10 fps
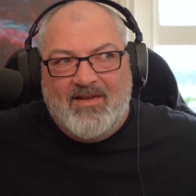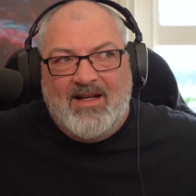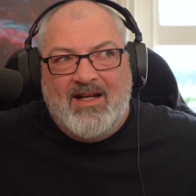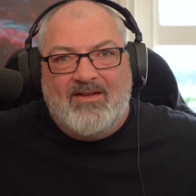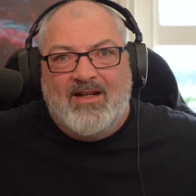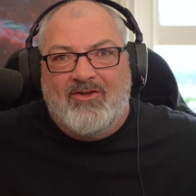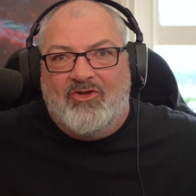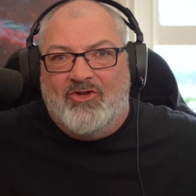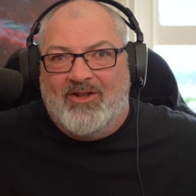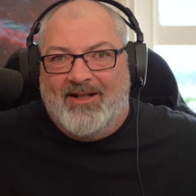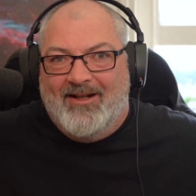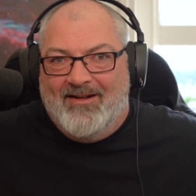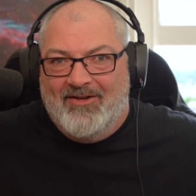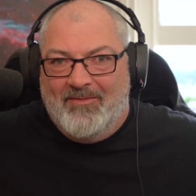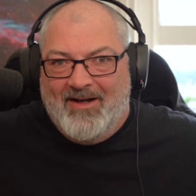it's interesting in
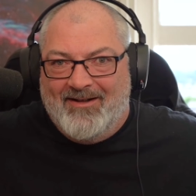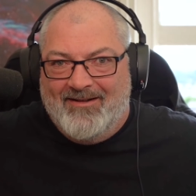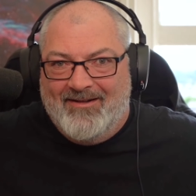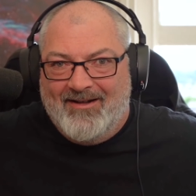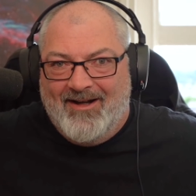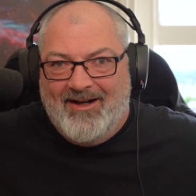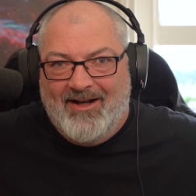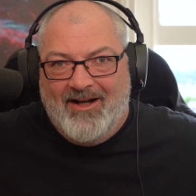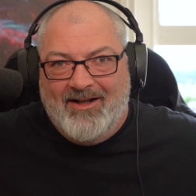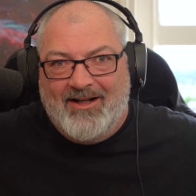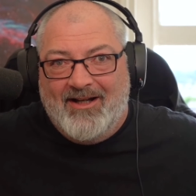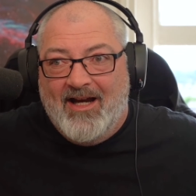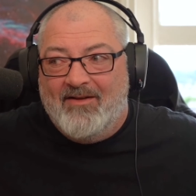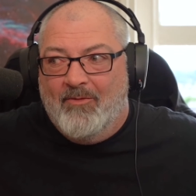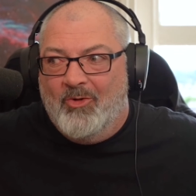this space, uh, and it can
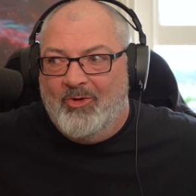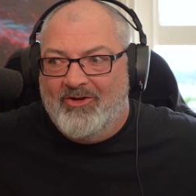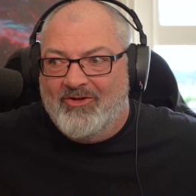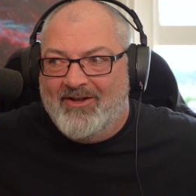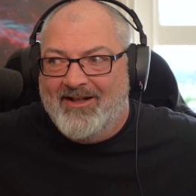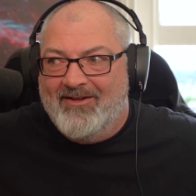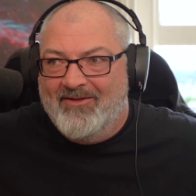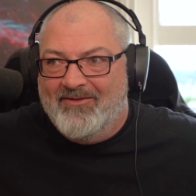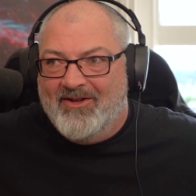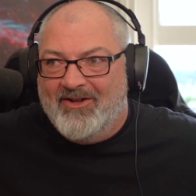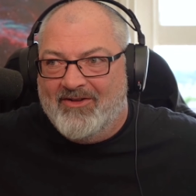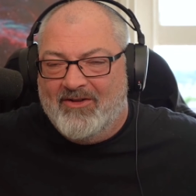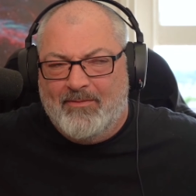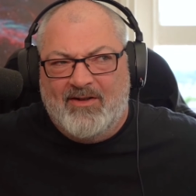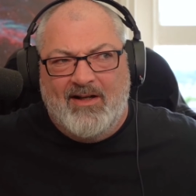get even more interesting even faster.
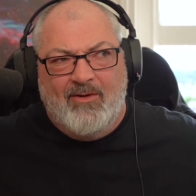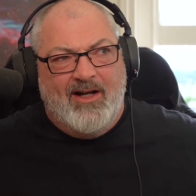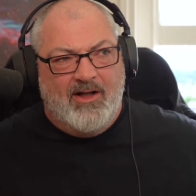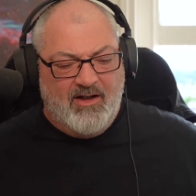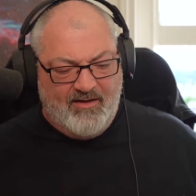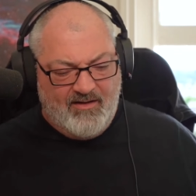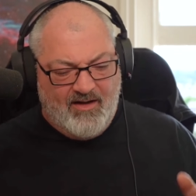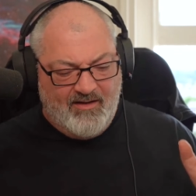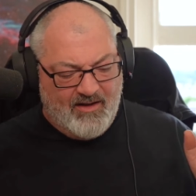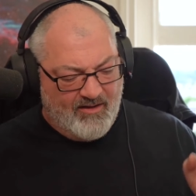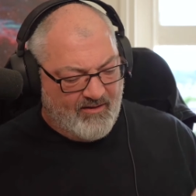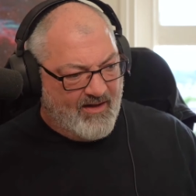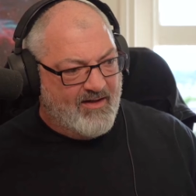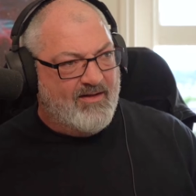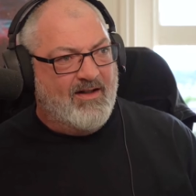Especially now AI is starting to go
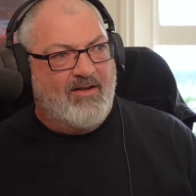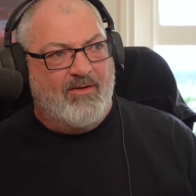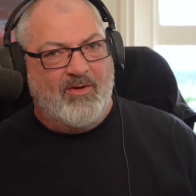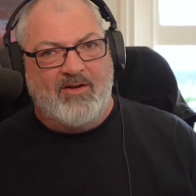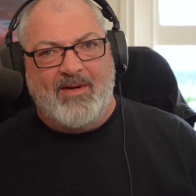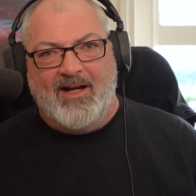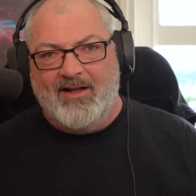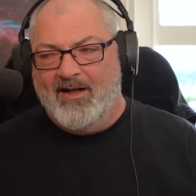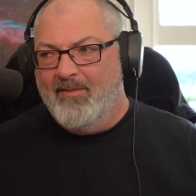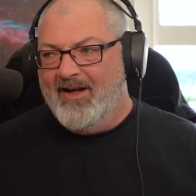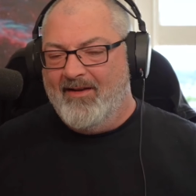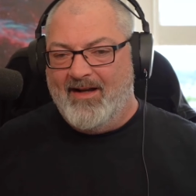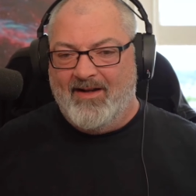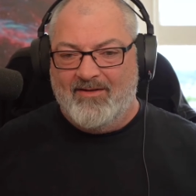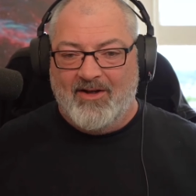crazy, and everybody's panicking about
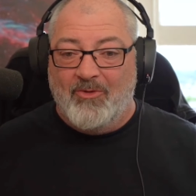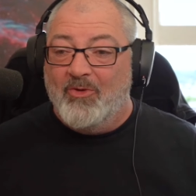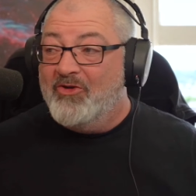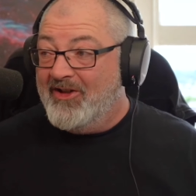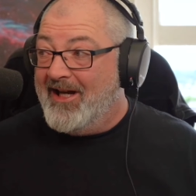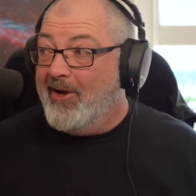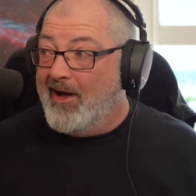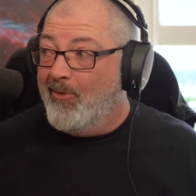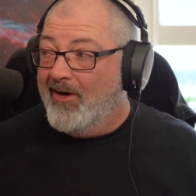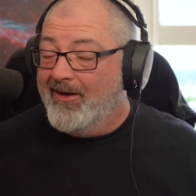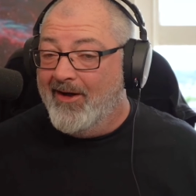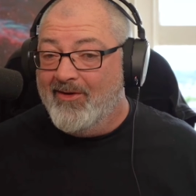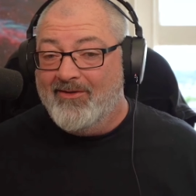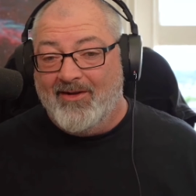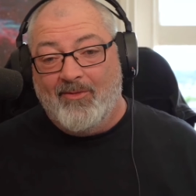that. So we'll see how that one
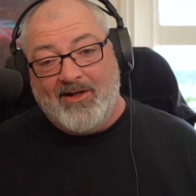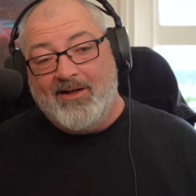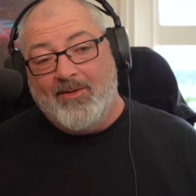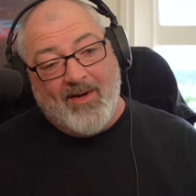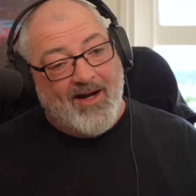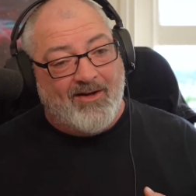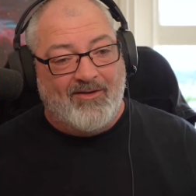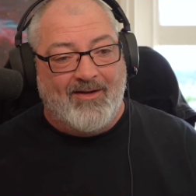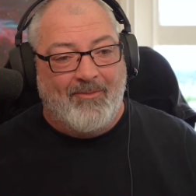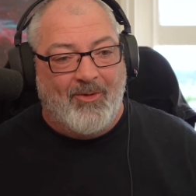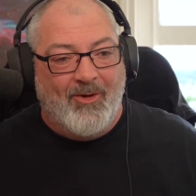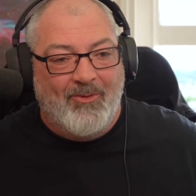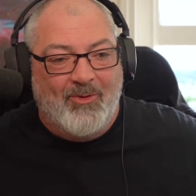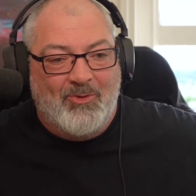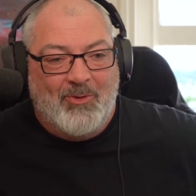goes. I'll get you back at some point,
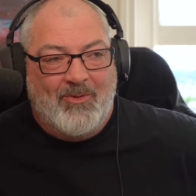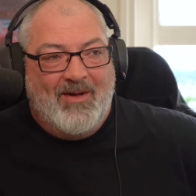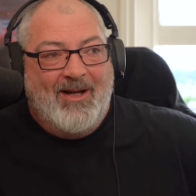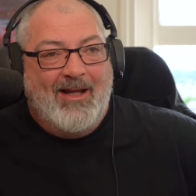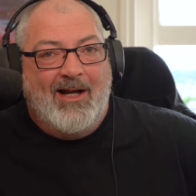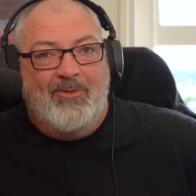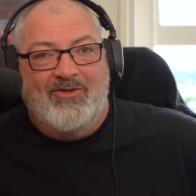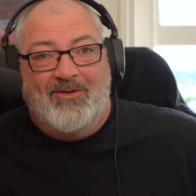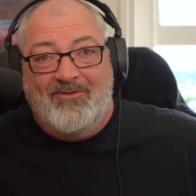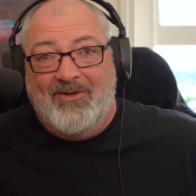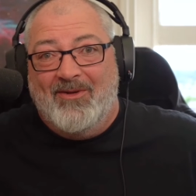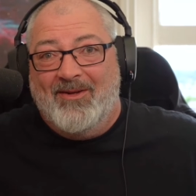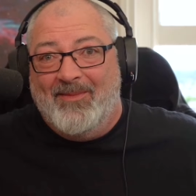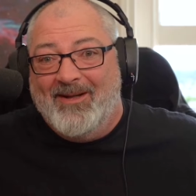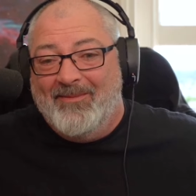and we'll talk about that with some few
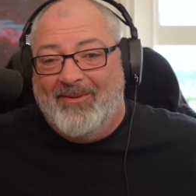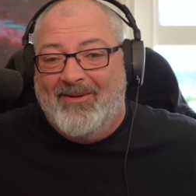other people.